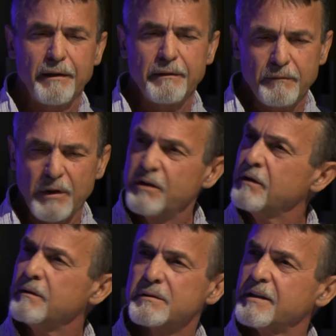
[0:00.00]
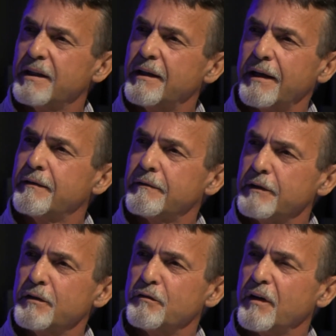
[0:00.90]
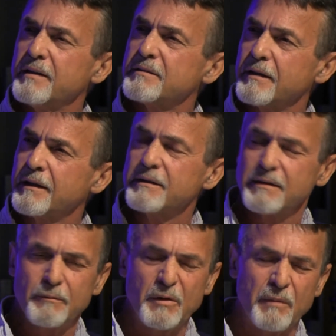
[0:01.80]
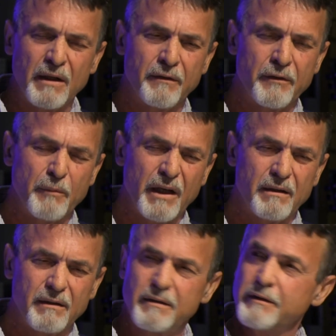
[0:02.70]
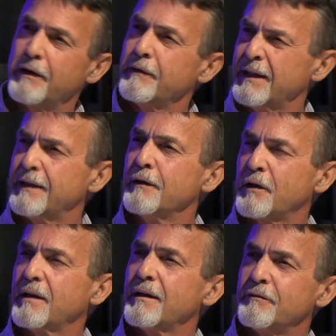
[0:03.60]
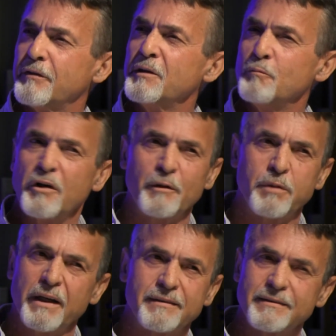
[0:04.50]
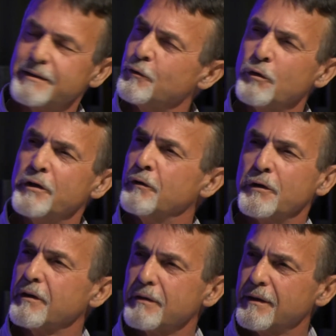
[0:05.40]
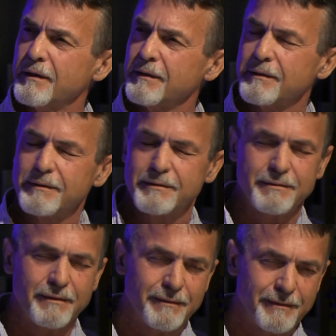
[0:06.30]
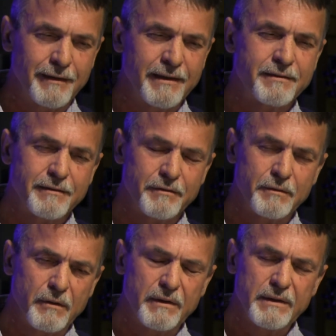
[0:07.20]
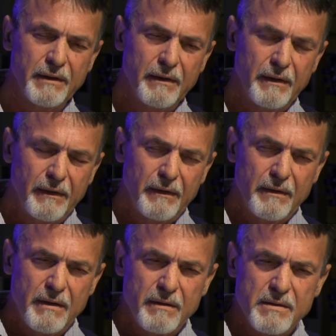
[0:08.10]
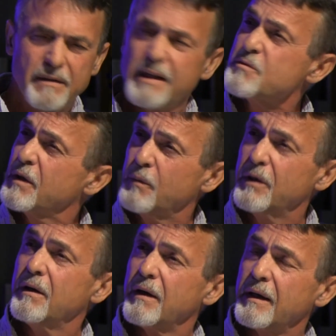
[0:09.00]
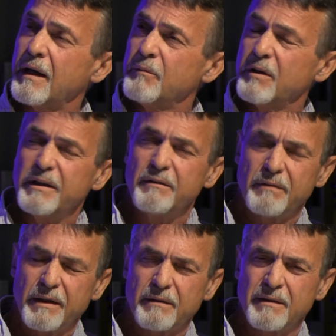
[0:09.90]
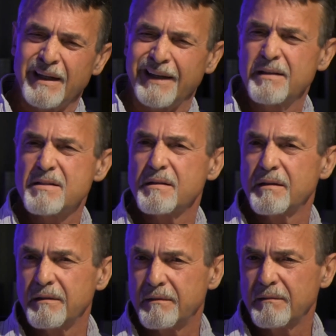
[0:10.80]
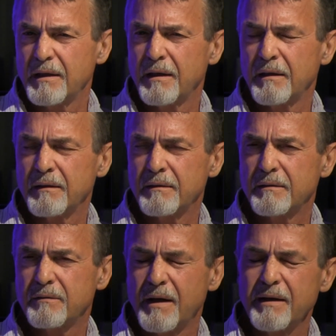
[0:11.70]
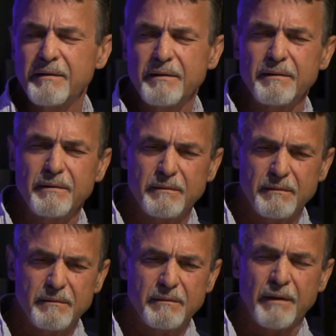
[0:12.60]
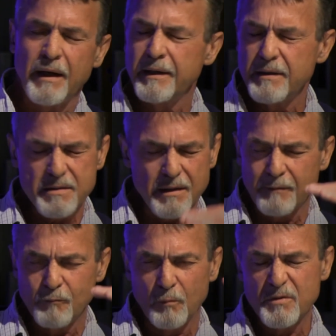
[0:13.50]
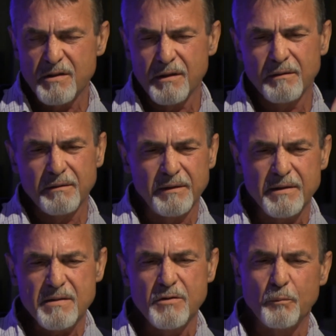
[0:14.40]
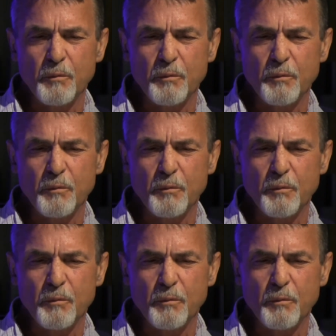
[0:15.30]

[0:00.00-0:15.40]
And when you stare death in the face, I guess, I don't want to be melodramatic, you really don't care if anybody places an order or not. It's the least of your worry. So that's where we are, and I believe that the legacy and trying to raise, like Mom said, to this